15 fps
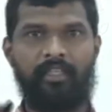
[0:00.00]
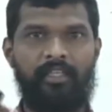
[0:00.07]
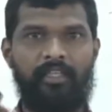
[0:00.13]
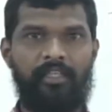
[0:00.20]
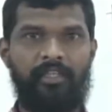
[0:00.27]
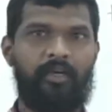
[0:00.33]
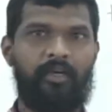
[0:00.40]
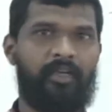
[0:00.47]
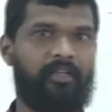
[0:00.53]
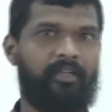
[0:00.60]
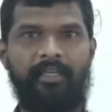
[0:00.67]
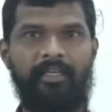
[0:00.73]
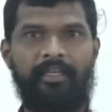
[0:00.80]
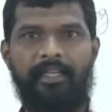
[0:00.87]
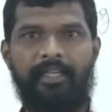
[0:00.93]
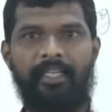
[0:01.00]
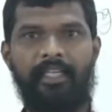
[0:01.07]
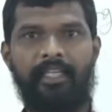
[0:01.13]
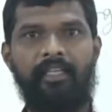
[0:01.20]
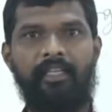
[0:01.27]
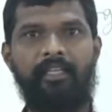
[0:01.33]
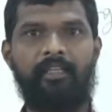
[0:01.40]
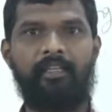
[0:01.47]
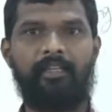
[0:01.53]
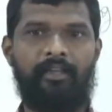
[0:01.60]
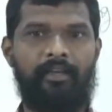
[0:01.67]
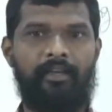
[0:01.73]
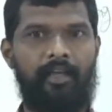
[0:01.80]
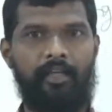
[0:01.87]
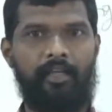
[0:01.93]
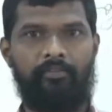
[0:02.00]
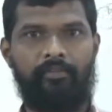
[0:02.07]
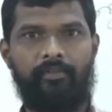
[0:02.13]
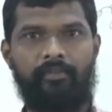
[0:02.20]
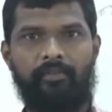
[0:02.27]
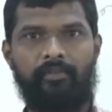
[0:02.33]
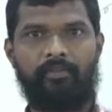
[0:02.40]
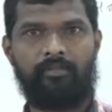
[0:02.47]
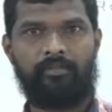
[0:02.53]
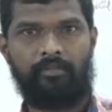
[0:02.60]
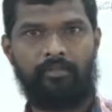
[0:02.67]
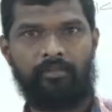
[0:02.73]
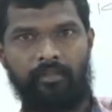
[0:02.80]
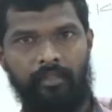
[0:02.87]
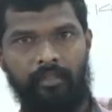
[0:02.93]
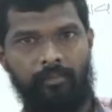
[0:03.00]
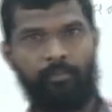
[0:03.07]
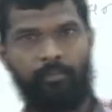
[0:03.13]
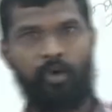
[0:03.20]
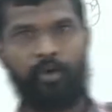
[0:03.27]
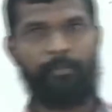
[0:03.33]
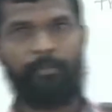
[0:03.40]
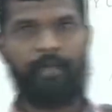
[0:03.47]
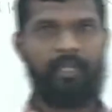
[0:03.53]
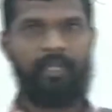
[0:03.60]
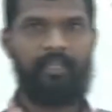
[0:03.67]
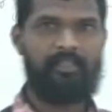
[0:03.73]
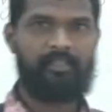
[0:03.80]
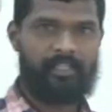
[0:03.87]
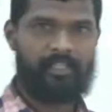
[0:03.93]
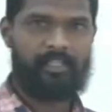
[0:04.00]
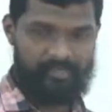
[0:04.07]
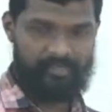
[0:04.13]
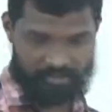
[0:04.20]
in your daily life. Mobiles, etc.,